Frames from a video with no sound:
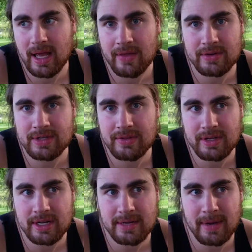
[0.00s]
and there's nothing
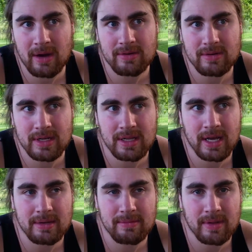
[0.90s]
going to come out in
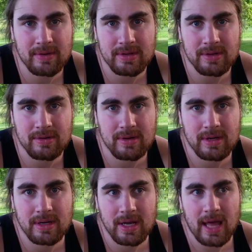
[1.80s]
like a month or 2.
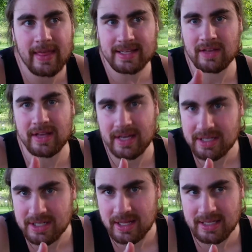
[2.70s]
That's how they
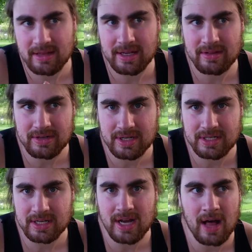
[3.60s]
get you. That's how they get their
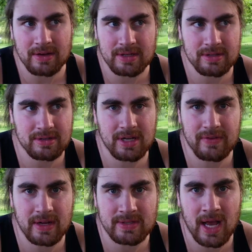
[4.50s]
$60, because there's
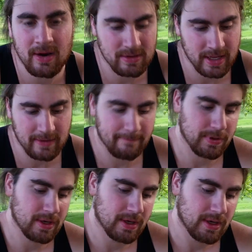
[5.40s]
nothing else out. Like,
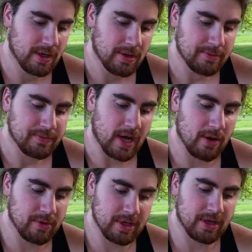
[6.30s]
I
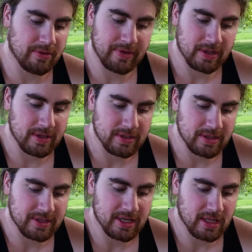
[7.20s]
really don't think this
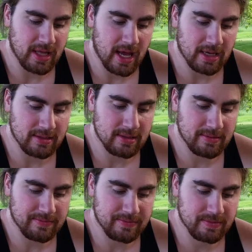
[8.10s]
is going to last.
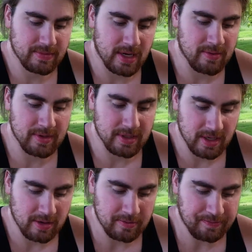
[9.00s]
I really
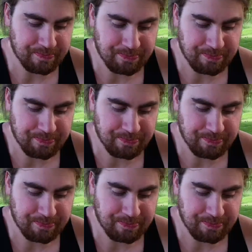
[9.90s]
don't.